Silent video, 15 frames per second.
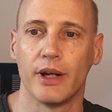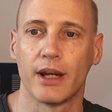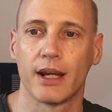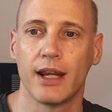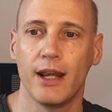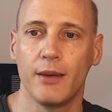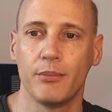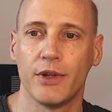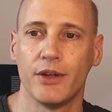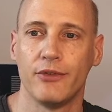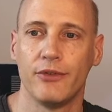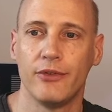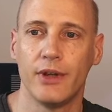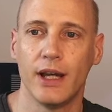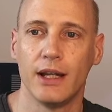I kept it
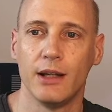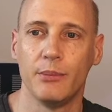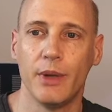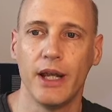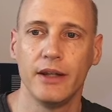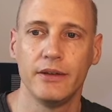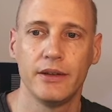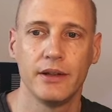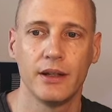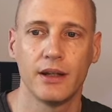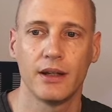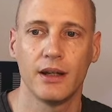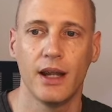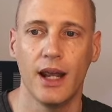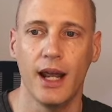fairly
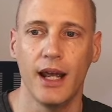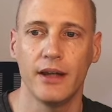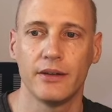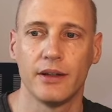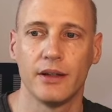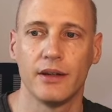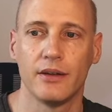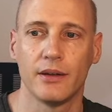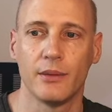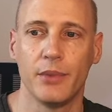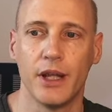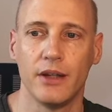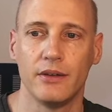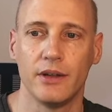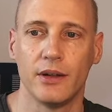basic as it is a
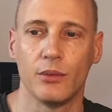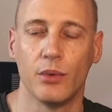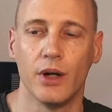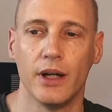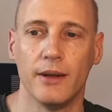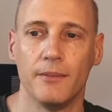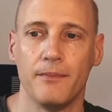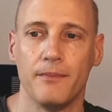basic one.